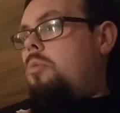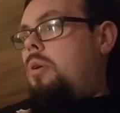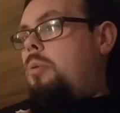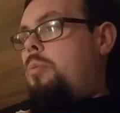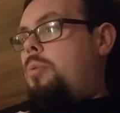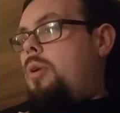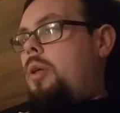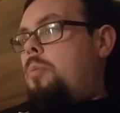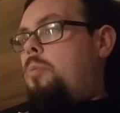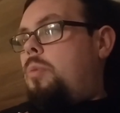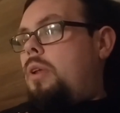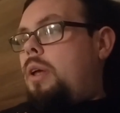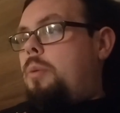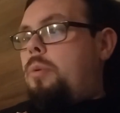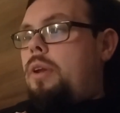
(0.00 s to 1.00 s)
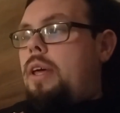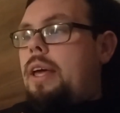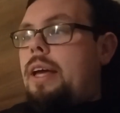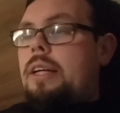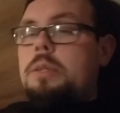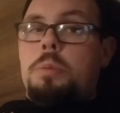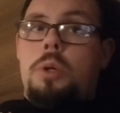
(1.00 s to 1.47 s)
probably play a bit
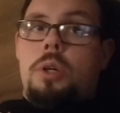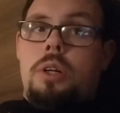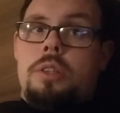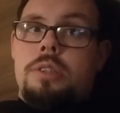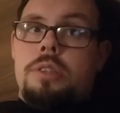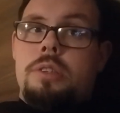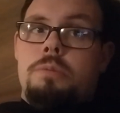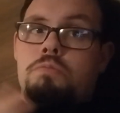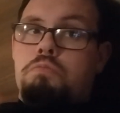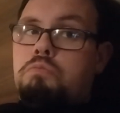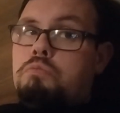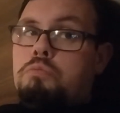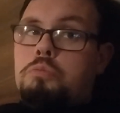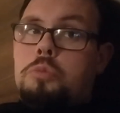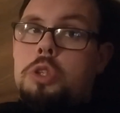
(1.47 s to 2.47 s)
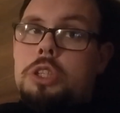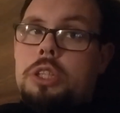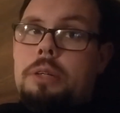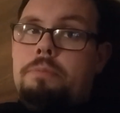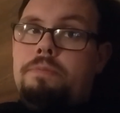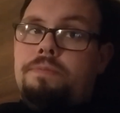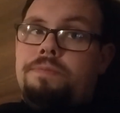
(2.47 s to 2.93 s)
of Xbox. We'll
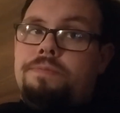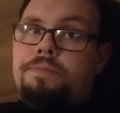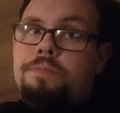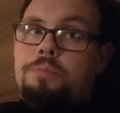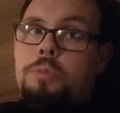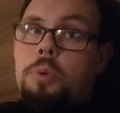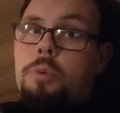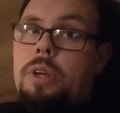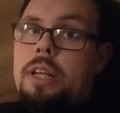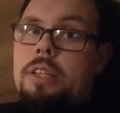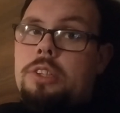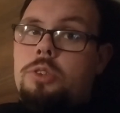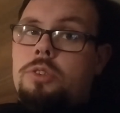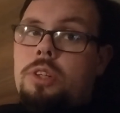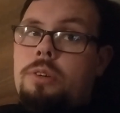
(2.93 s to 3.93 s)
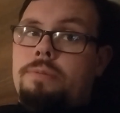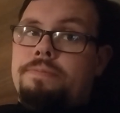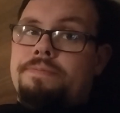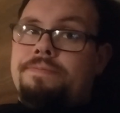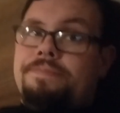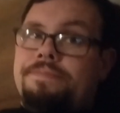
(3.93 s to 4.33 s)
see, but we'll let you know.